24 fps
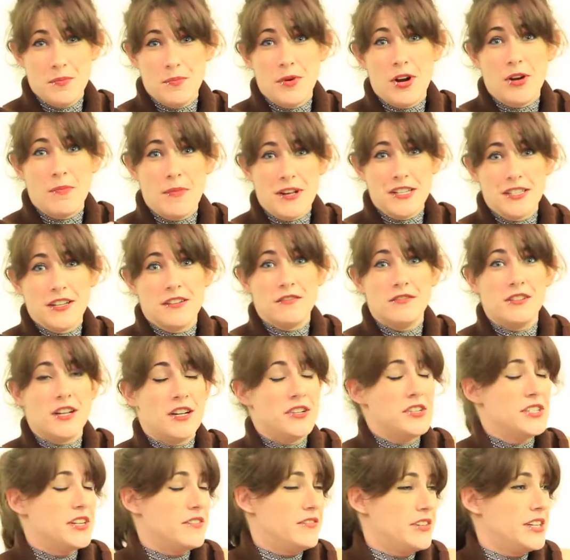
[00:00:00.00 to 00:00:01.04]
bought myself
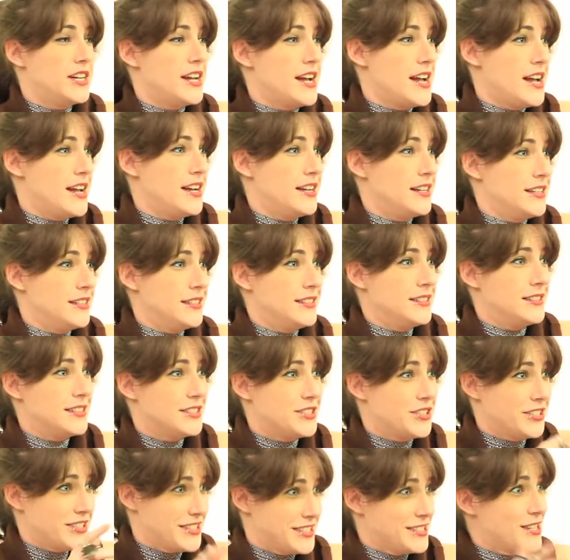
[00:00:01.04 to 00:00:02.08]
lunch every day and
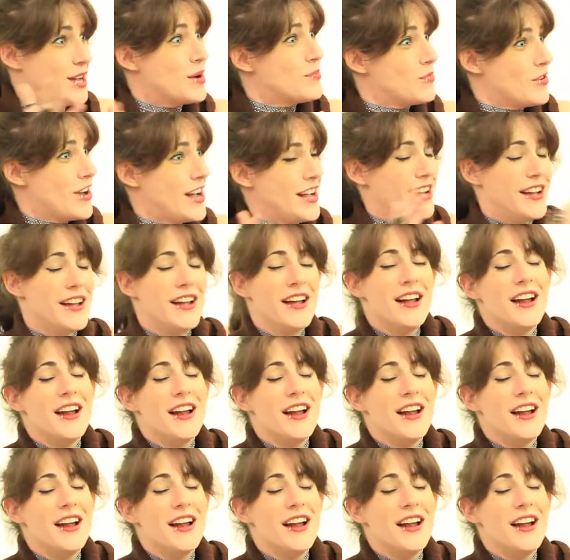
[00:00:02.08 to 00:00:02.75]
took the subway.